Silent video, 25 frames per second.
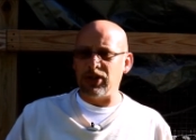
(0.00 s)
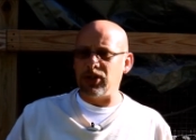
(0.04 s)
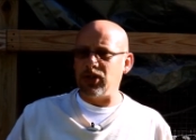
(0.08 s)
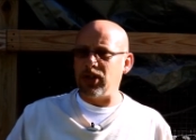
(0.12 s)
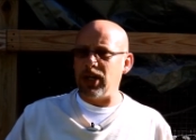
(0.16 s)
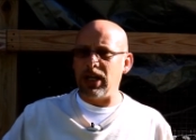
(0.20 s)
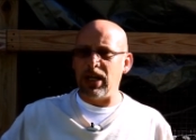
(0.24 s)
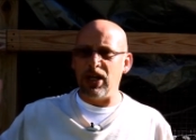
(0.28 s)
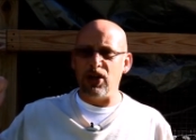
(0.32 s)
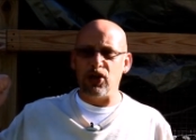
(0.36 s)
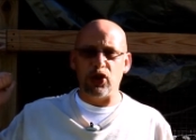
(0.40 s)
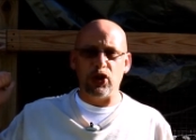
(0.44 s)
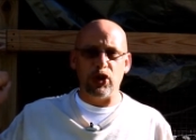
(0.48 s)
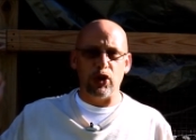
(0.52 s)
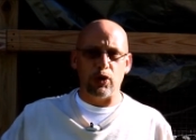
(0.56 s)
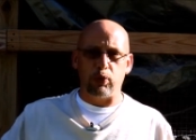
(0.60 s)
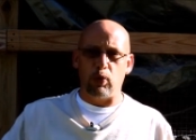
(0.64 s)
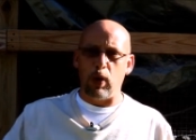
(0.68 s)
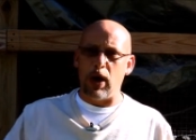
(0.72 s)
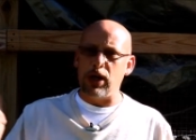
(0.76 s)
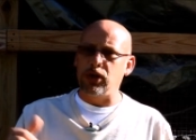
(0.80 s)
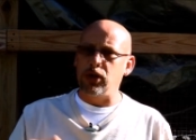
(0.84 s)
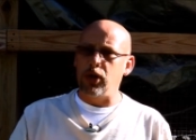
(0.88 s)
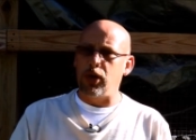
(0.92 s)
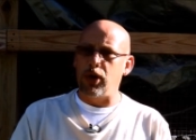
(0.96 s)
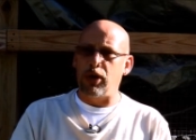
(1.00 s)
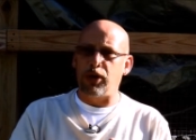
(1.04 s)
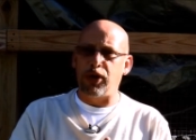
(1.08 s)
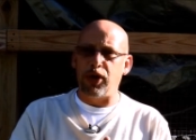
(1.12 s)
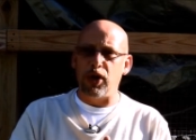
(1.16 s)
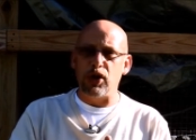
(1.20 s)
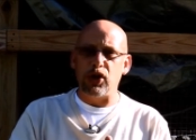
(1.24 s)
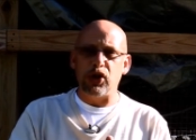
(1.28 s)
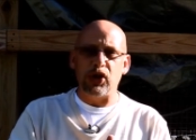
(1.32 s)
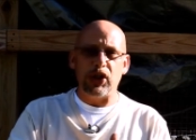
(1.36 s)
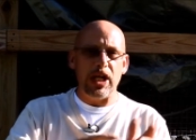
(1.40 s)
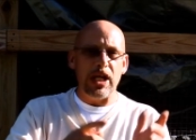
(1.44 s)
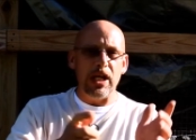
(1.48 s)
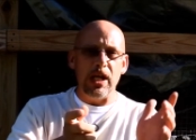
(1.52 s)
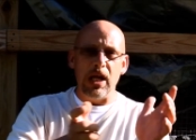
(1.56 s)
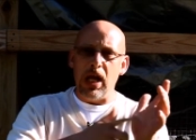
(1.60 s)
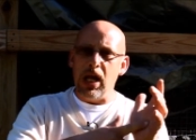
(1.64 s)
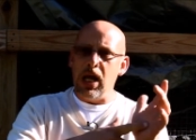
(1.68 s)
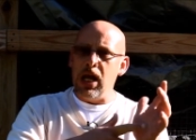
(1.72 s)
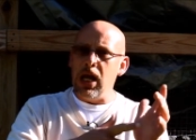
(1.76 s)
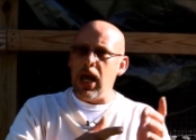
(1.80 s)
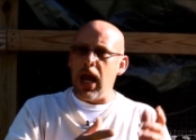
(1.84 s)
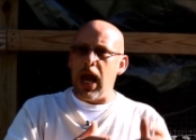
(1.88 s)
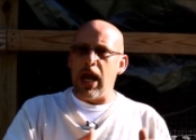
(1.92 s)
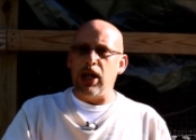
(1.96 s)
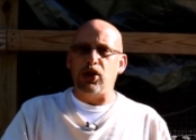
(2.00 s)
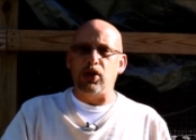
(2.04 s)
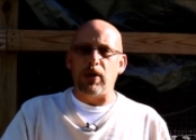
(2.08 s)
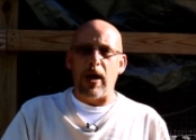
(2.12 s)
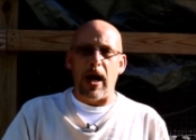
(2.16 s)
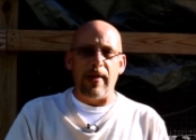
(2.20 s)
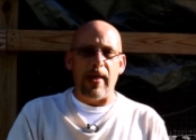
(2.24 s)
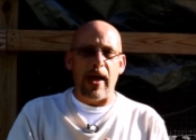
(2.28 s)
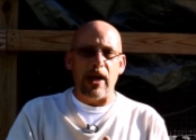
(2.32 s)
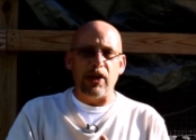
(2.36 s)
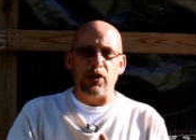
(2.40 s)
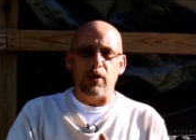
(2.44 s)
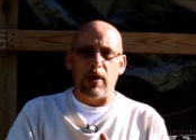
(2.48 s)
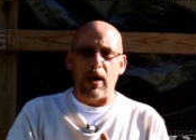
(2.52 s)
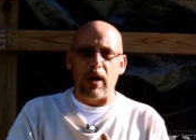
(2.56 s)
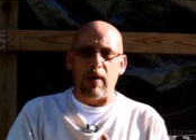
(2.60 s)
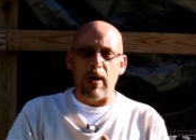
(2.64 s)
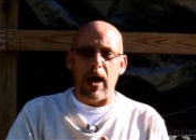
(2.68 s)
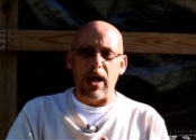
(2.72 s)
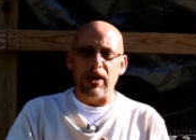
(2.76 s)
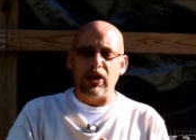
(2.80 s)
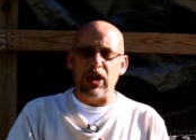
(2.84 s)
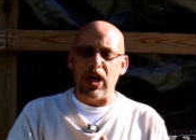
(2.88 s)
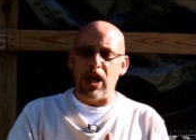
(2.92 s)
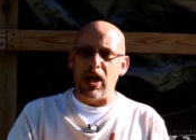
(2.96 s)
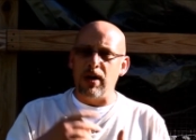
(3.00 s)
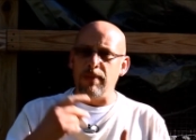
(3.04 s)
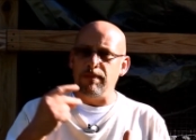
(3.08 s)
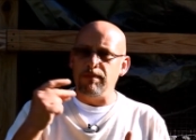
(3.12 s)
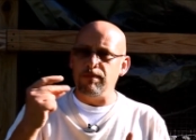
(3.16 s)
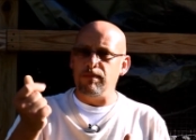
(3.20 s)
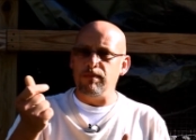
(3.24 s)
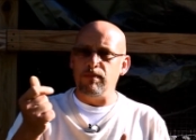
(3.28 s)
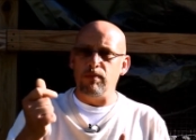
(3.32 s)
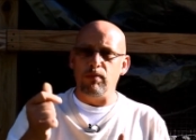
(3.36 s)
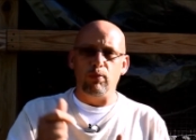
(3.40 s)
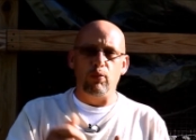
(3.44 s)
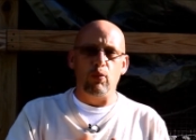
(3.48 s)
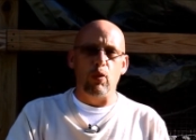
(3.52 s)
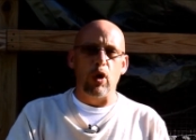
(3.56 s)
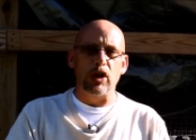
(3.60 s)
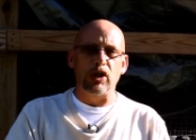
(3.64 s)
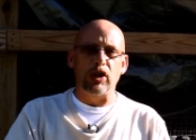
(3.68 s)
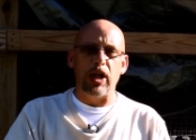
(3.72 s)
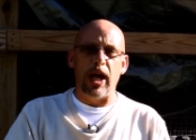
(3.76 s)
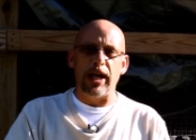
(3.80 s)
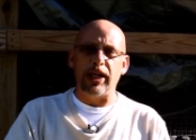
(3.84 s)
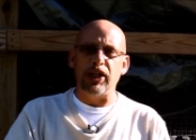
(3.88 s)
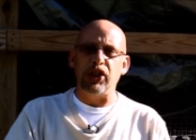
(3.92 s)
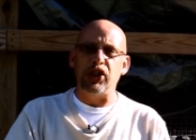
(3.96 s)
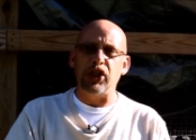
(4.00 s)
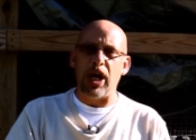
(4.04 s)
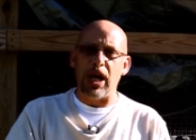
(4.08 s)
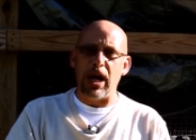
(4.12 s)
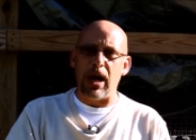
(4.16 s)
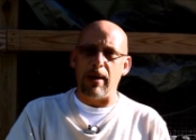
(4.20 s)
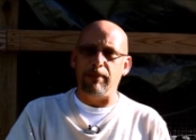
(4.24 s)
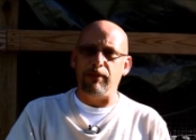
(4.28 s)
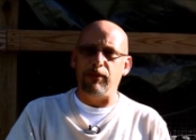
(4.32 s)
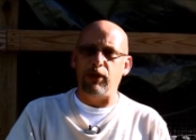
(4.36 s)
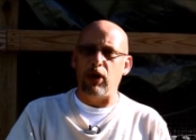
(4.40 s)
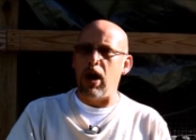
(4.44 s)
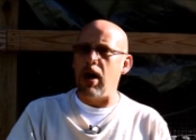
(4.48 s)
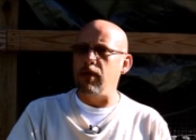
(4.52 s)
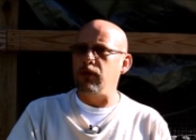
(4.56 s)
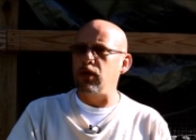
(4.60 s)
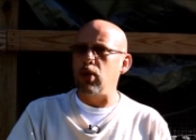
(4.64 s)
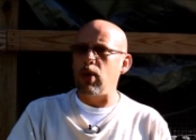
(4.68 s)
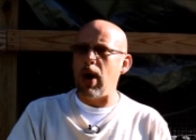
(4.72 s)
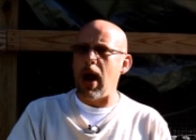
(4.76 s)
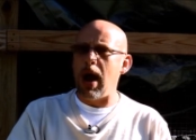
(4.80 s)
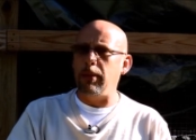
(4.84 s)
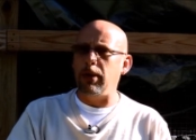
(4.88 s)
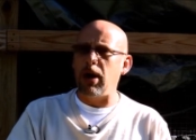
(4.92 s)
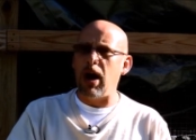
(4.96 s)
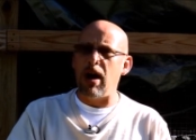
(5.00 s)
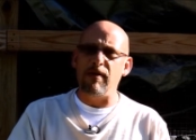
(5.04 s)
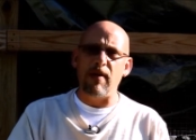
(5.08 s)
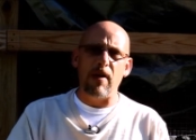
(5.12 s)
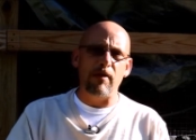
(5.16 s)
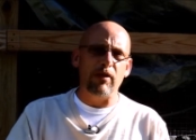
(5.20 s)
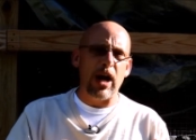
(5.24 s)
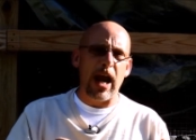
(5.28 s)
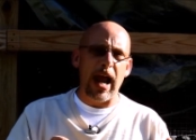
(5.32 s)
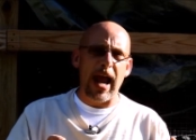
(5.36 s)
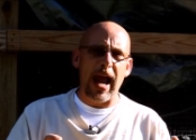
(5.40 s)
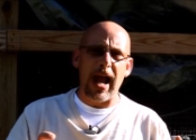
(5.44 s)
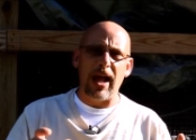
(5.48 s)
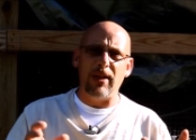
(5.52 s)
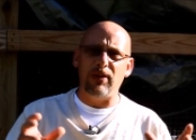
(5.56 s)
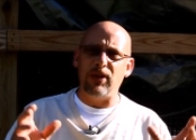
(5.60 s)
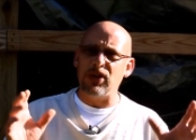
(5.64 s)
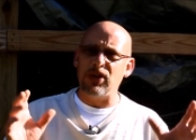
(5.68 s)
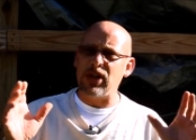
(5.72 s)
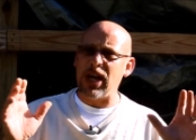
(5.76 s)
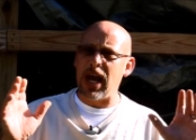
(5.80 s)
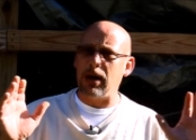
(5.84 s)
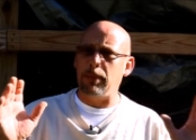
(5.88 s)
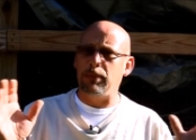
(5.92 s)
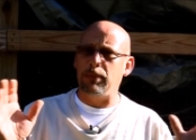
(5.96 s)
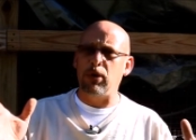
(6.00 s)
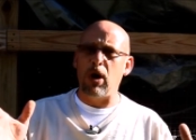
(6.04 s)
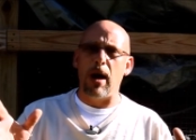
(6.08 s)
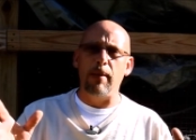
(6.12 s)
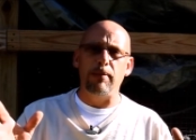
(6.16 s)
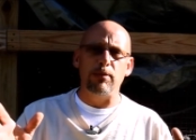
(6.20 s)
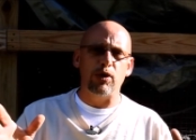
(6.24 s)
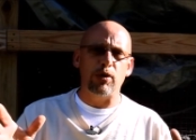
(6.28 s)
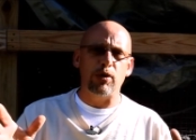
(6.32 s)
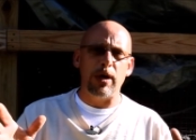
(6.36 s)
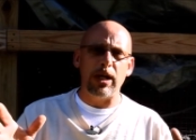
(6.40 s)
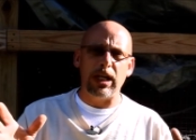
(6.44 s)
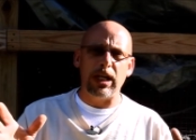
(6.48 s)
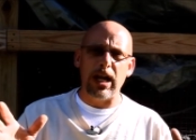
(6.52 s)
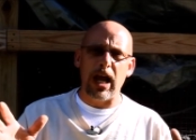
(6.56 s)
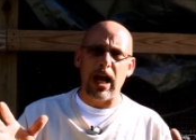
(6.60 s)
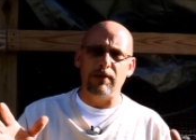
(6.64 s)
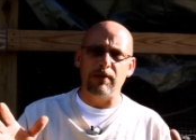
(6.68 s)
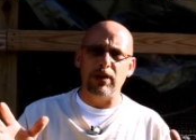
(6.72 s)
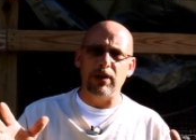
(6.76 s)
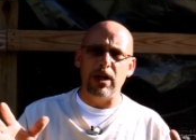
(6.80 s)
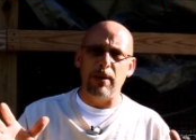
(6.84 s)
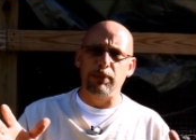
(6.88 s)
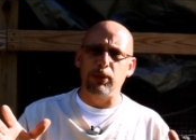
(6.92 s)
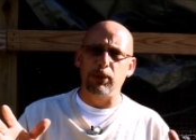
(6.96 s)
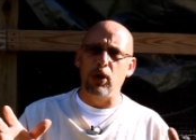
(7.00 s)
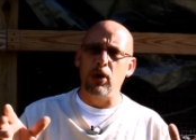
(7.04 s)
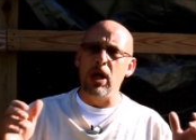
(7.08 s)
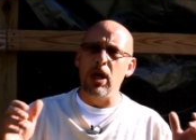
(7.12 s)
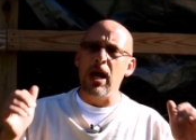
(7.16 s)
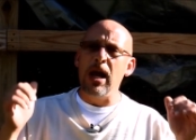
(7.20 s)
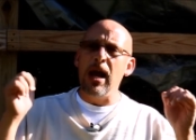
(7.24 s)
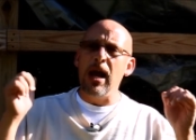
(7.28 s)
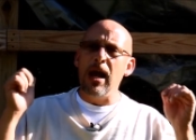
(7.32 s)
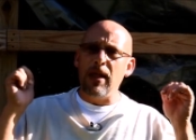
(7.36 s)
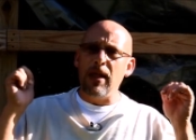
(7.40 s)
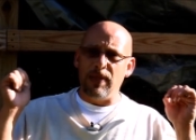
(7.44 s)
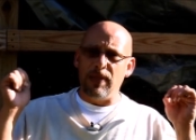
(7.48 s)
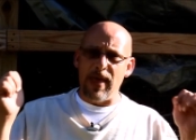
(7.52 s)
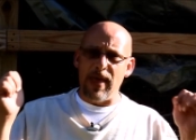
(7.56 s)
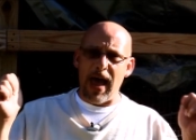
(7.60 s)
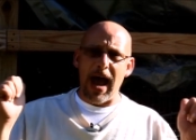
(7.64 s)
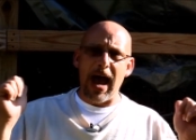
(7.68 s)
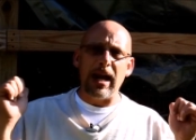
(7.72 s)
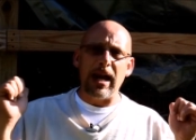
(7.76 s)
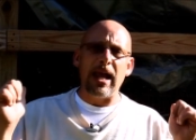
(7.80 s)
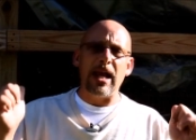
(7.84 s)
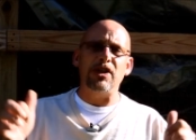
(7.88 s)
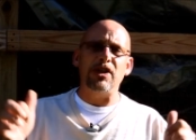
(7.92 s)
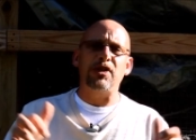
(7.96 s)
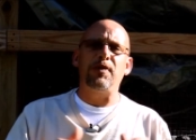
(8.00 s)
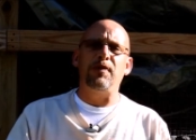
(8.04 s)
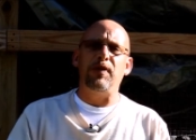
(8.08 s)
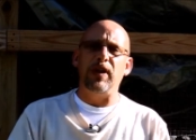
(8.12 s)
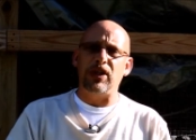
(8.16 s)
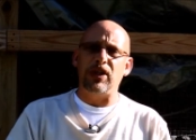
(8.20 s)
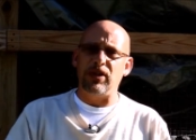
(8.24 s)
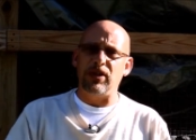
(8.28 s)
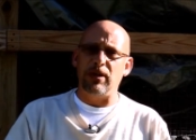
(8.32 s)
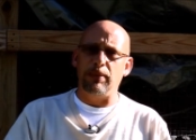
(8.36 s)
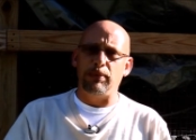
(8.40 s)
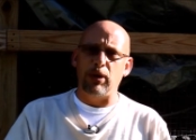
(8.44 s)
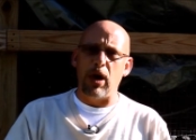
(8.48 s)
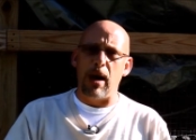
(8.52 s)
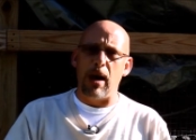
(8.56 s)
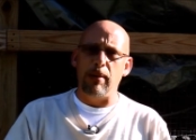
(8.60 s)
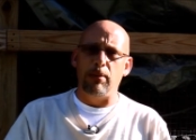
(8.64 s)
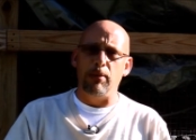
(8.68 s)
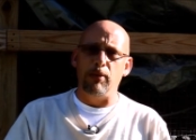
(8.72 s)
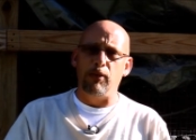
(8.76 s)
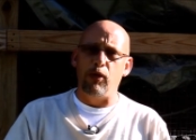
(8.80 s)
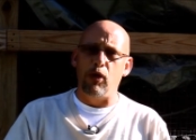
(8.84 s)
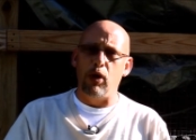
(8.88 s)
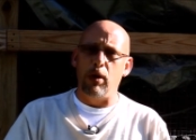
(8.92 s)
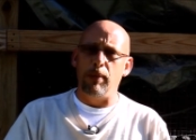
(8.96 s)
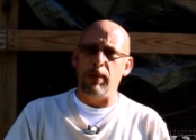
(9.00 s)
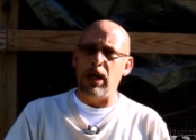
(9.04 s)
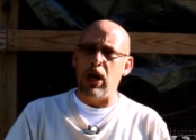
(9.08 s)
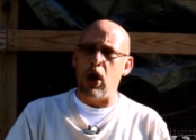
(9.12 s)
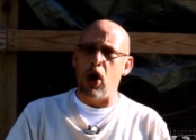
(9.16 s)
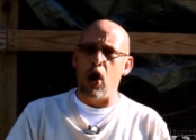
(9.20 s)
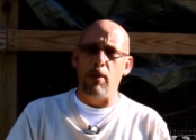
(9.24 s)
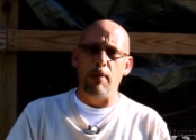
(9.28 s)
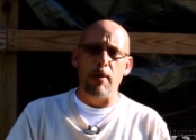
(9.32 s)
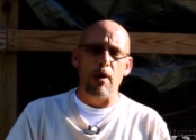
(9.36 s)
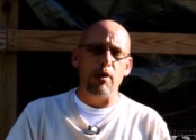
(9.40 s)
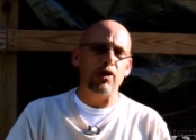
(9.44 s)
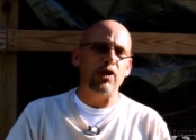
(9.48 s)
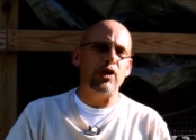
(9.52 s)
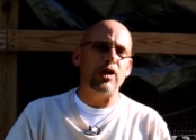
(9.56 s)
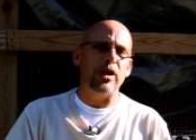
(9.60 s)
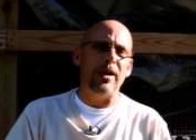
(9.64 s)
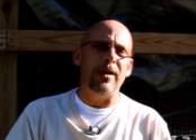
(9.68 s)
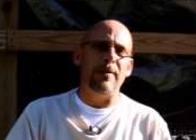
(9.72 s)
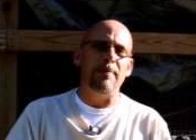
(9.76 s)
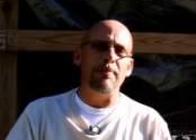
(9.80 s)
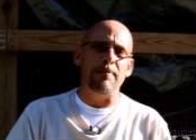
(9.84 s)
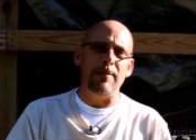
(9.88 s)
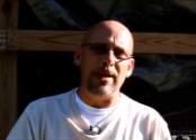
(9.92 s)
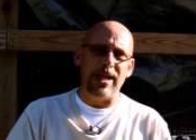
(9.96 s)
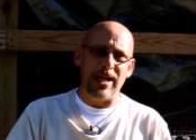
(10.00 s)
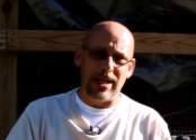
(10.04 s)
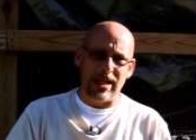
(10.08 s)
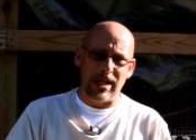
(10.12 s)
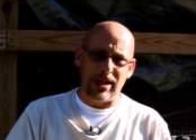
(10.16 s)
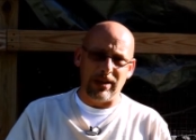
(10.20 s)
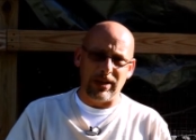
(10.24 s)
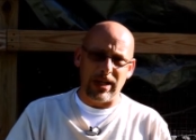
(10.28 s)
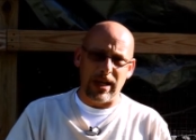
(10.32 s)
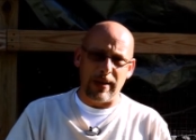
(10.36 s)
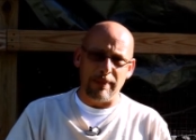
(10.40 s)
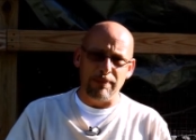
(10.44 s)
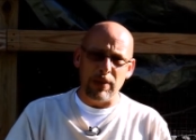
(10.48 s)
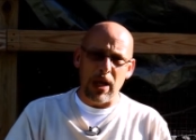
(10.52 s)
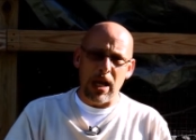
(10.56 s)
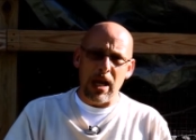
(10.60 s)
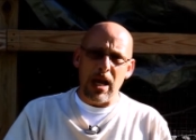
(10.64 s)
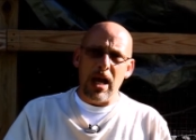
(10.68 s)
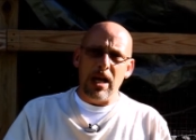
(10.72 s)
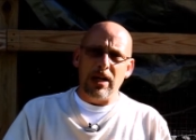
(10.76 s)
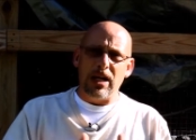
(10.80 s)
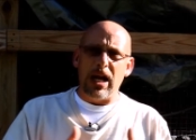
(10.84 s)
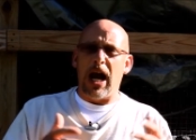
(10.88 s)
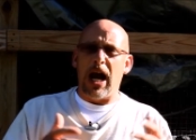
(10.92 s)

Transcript: So the best thing is just wait till they're thirsty and try that trick right there. Worked like a champ. For every rabbit I've ever had that's had a problem drinking out of a nipple, that has fixed the problem for me almost immediately.